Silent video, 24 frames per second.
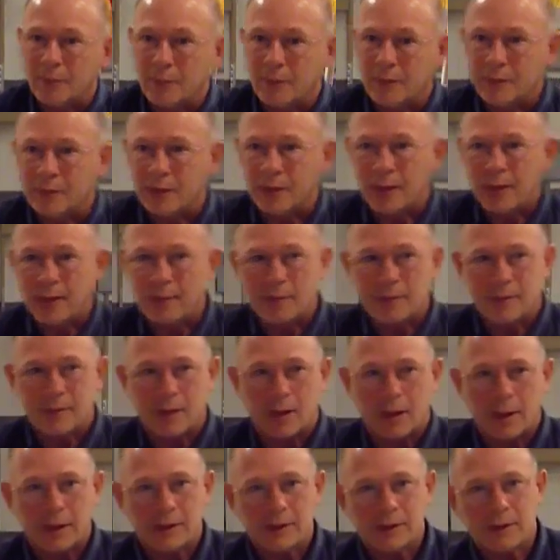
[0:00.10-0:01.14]
with the Lambeth
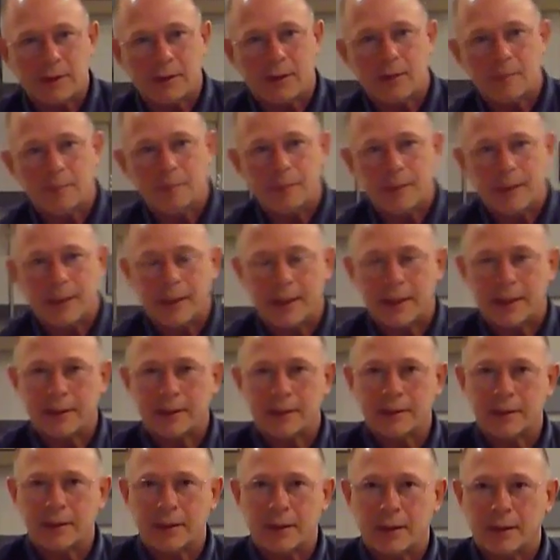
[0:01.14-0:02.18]
Lions Club,
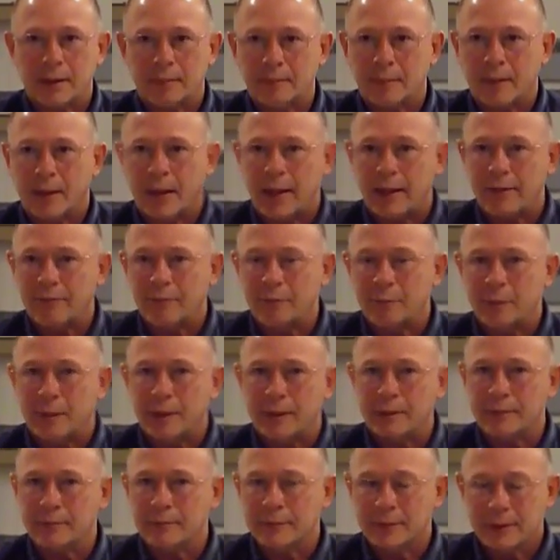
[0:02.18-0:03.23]
and I've
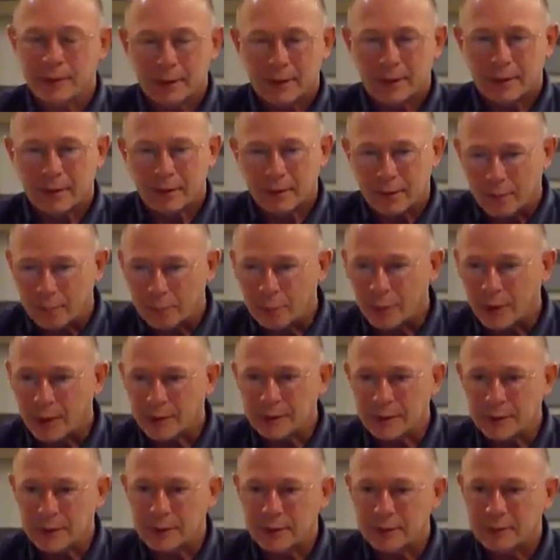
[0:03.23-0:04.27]
been club
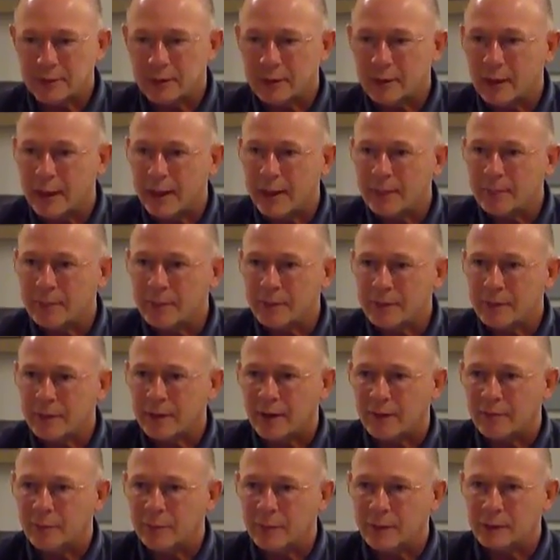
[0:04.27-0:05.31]
president in Lambeth.
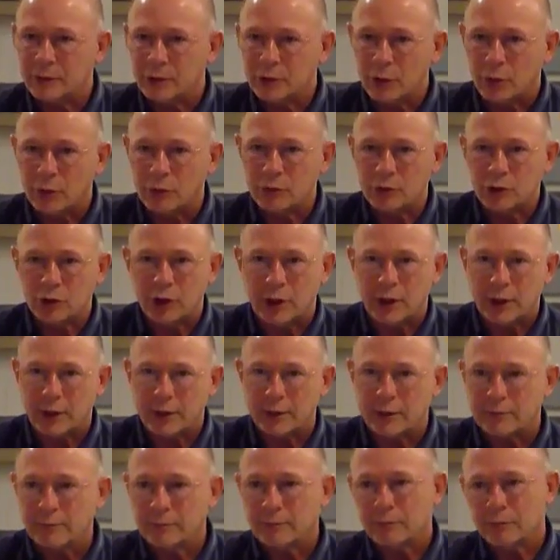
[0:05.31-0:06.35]
I've been zone
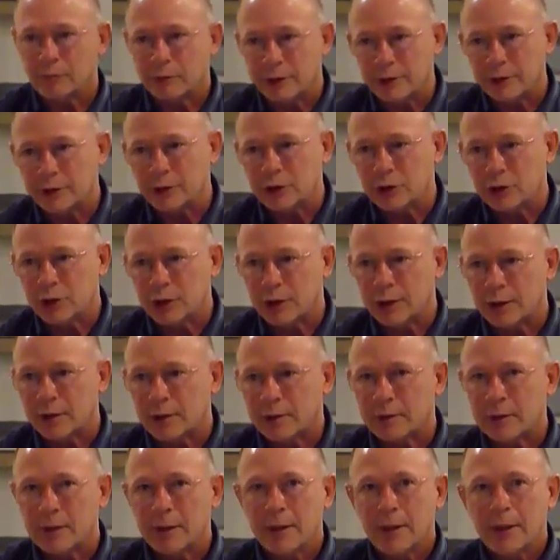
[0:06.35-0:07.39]
chair, region chair.
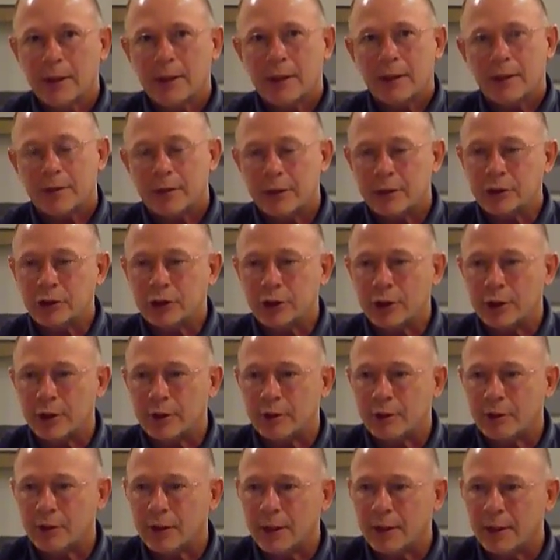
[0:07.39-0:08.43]
This
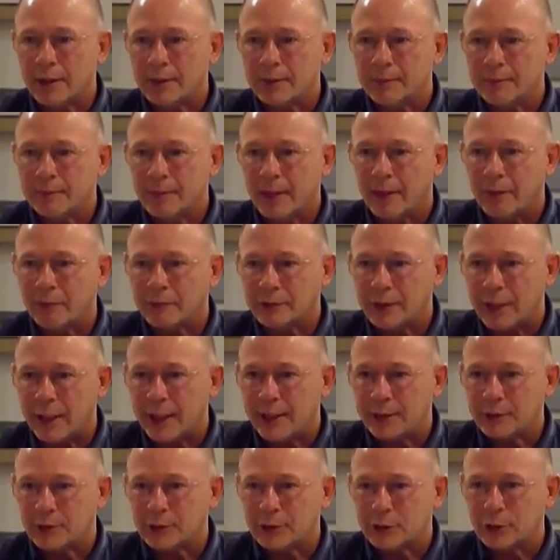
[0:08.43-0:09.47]
year I was
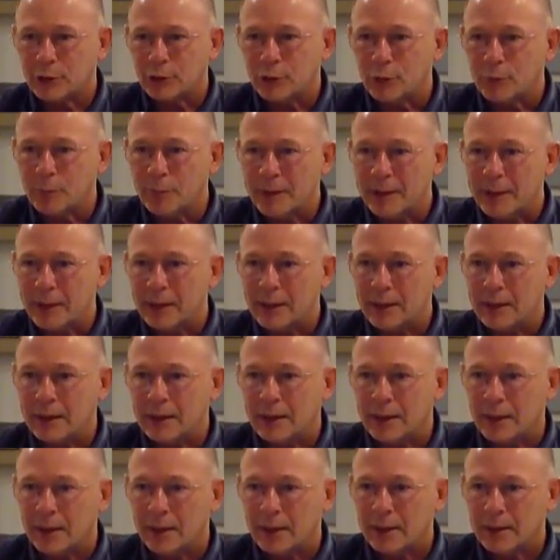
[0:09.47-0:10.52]
asked to
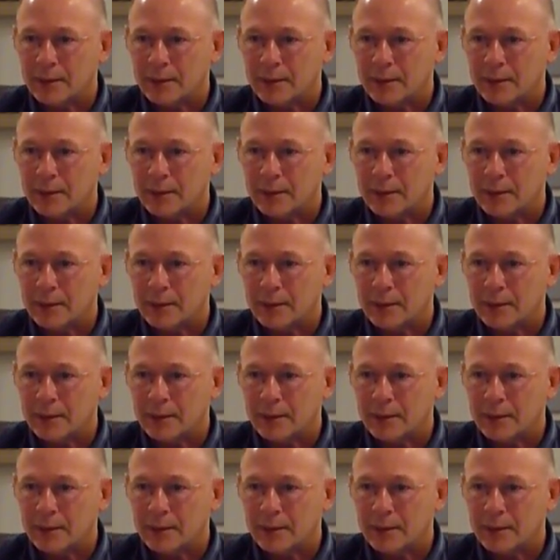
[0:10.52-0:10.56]
be